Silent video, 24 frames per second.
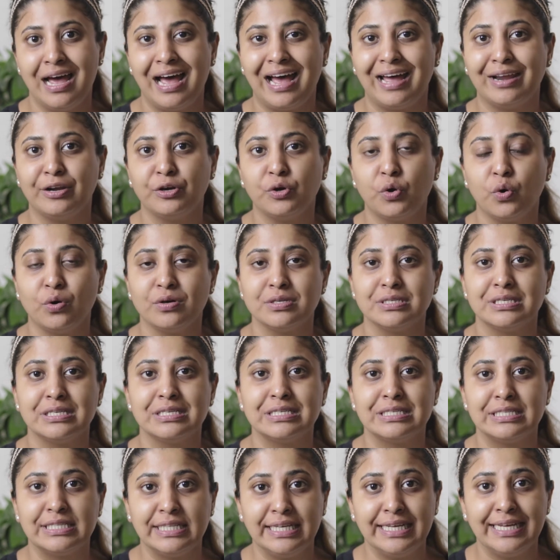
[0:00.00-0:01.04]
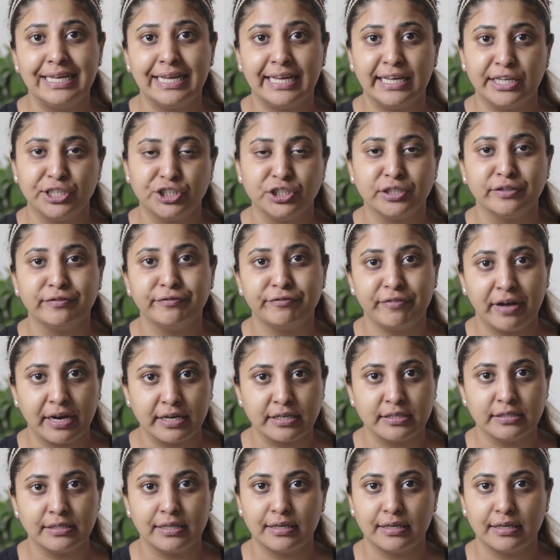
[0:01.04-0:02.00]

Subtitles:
and causes the aging factor.